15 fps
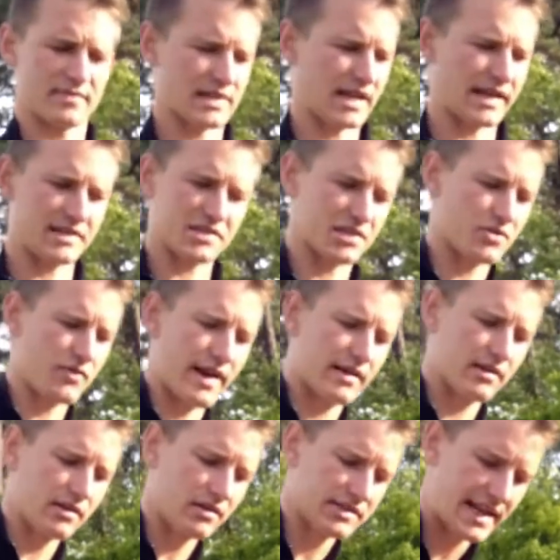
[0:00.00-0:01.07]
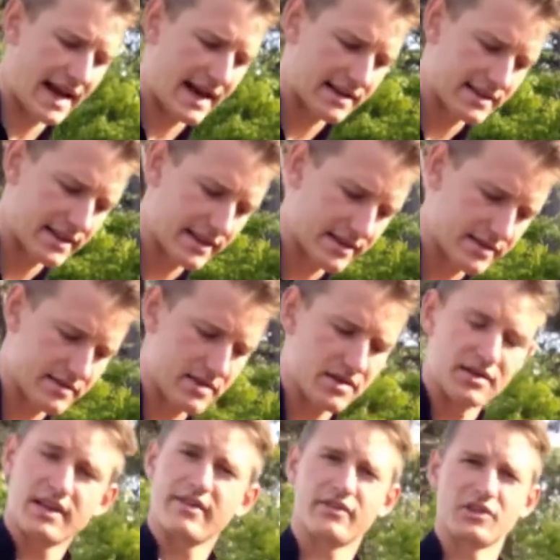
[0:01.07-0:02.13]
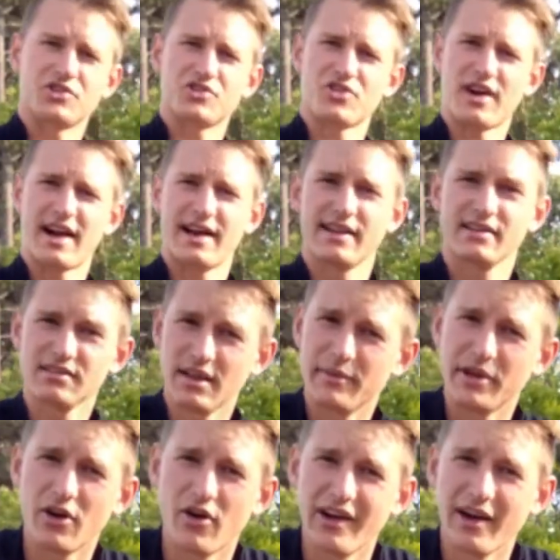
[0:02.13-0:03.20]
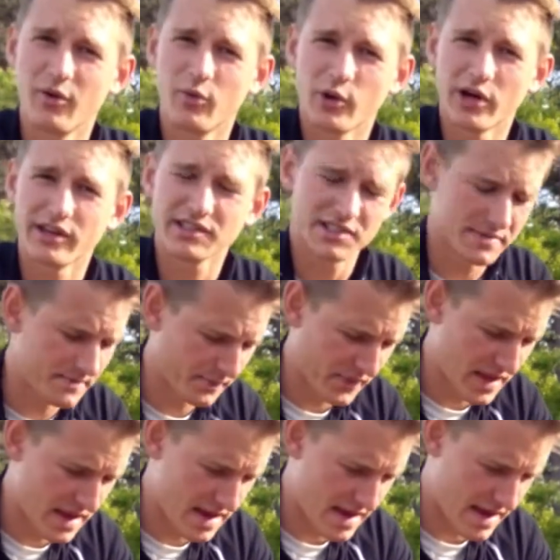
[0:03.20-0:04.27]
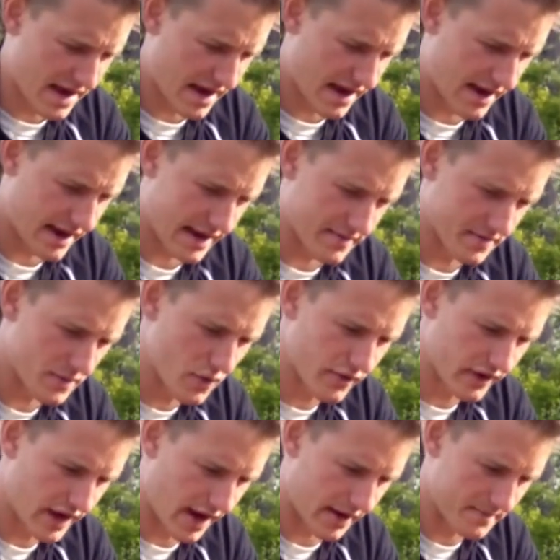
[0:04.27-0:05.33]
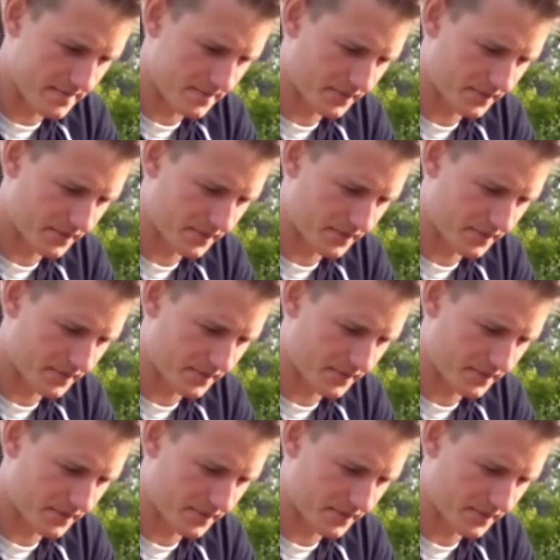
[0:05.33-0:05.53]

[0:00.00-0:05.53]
It's a great little tactic. You can give it a try. Let me know how it works. Alright, moving on.